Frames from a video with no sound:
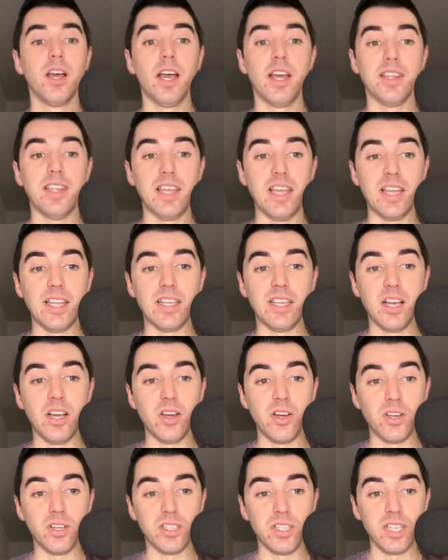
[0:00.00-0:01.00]
And then
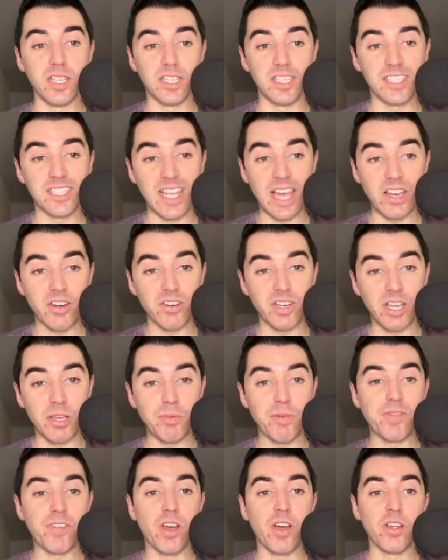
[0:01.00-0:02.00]
on Saturday,
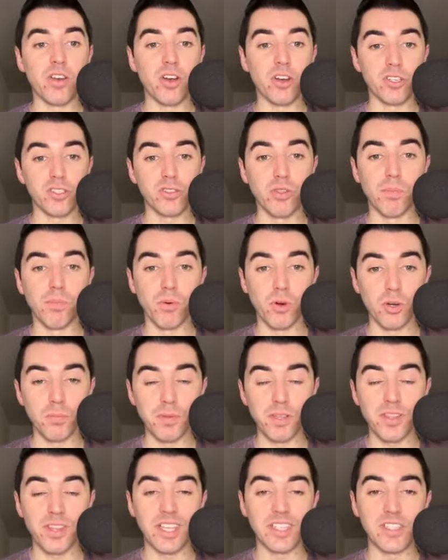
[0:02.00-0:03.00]
we've got Arsenal
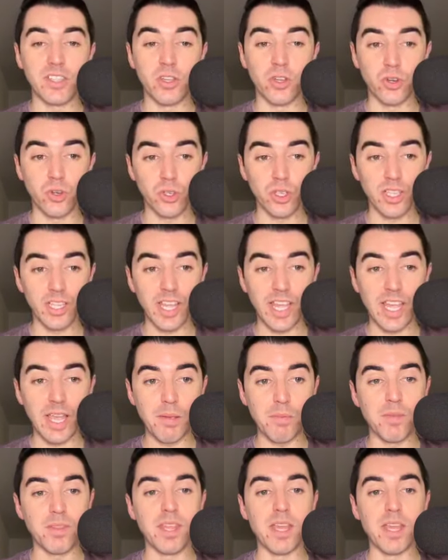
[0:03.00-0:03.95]
Bournemouth as the early game,